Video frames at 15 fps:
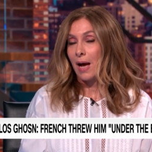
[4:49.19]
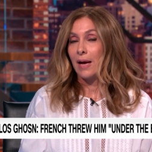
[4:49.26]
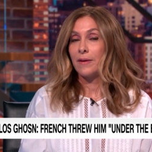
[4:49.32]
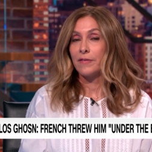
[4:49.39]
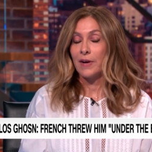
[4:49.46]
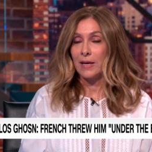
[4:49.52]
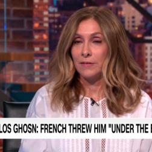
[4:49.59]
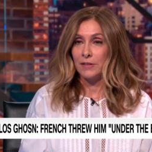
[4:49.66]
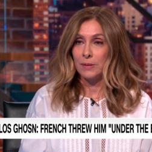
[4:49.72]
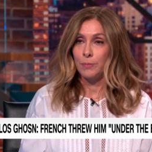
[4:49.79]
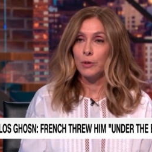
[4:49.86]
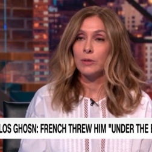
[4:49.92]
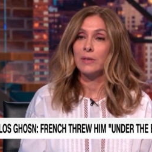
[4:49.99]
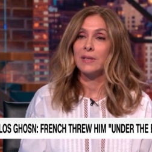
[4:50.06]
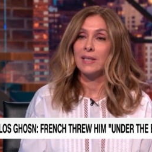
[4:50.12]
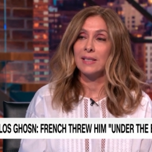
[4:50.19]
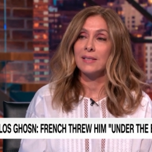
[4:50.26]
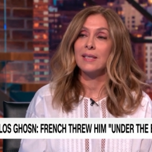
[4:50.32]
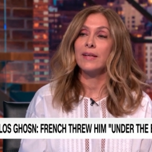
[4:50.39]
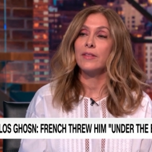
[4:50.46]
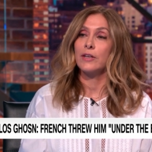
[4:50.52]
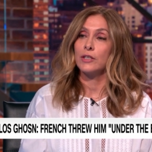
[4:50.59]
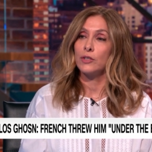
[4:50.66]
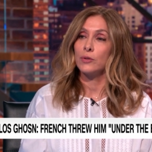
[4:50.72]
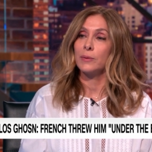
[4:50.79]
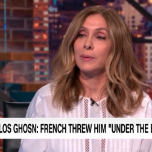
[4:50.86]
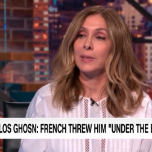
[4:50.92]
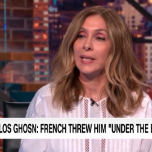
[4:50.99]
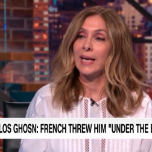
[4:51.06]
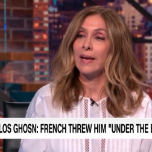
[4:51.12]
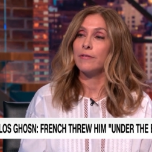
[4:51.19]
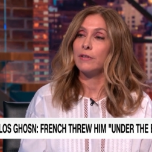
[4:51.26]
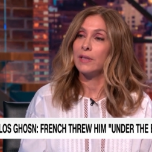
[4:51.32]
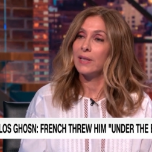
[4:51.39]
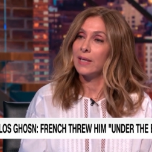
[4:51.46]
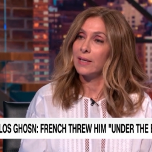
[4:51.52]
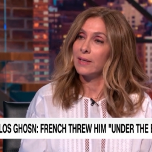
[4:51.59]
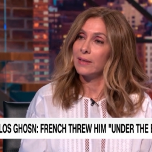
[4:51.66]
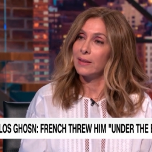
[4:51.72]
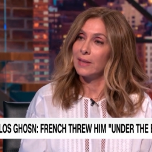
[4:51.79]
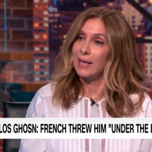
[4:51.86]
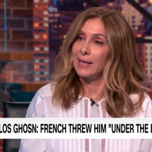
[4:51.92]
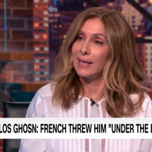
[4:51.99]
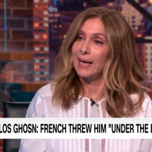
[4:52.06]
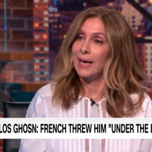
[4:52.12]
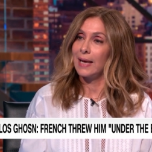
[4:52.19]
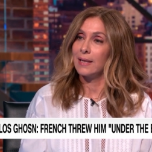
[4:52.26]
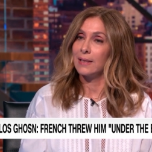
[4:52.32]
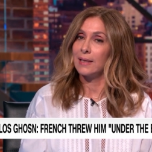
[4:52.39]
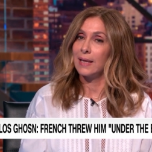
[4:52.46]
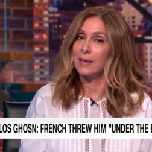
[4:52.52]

I've, I've spoken, they said they're doing everything they can,